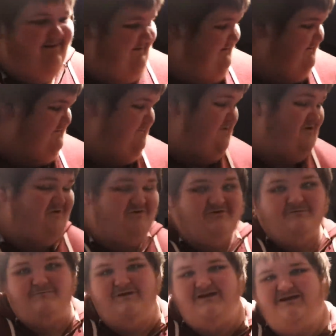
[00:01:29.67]
it has been a
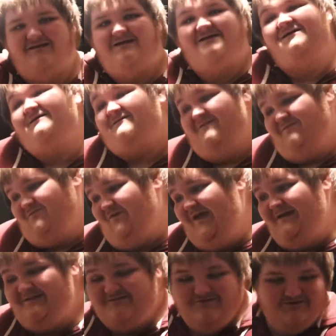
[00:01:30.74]
good minute since
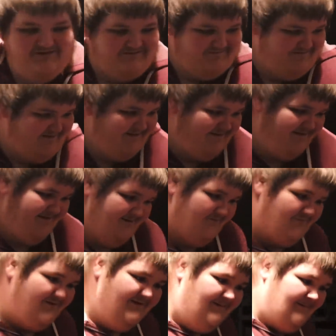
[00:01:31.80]
Fatty's cooked. And
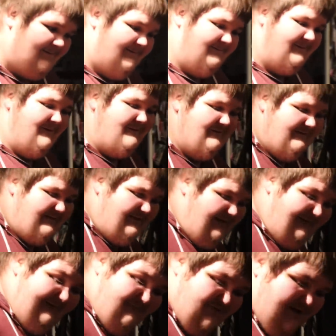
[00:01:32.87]
well,
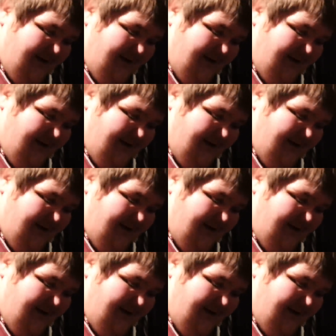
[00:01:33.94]
I have an